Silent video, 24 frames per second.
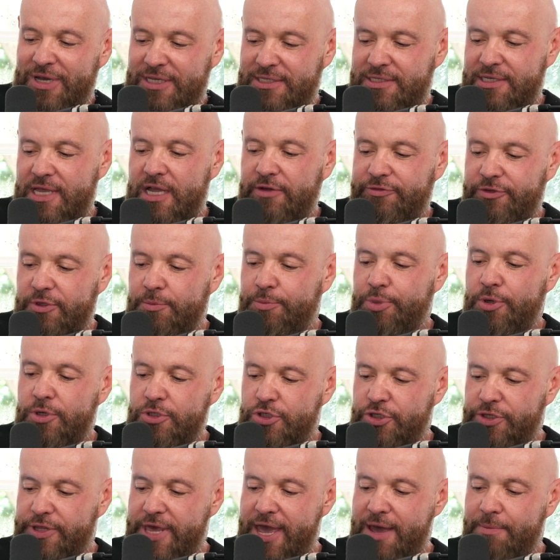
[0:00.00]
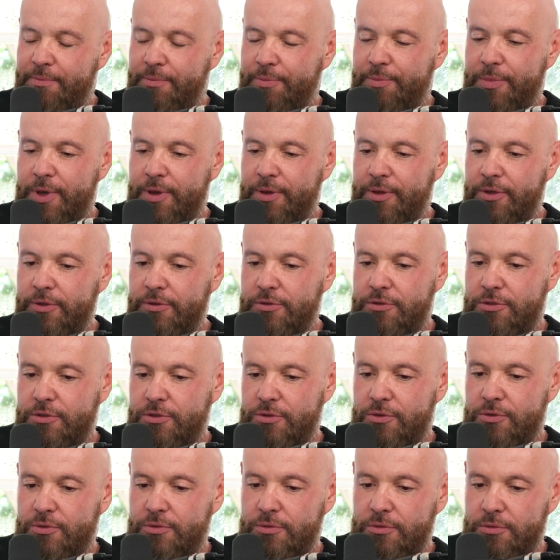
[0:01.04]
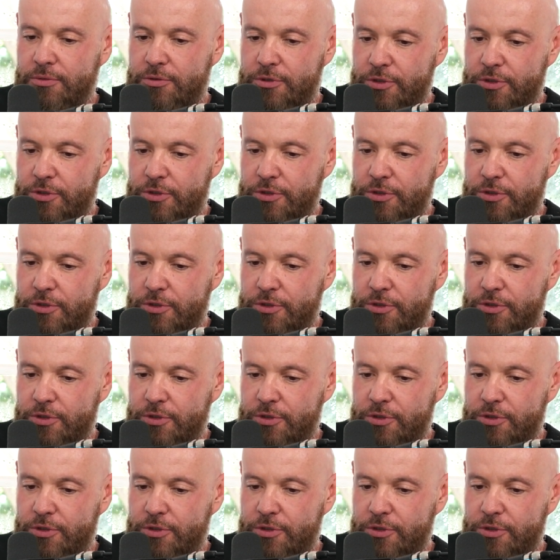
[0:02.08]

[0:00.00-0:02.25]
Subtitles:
myself to push them to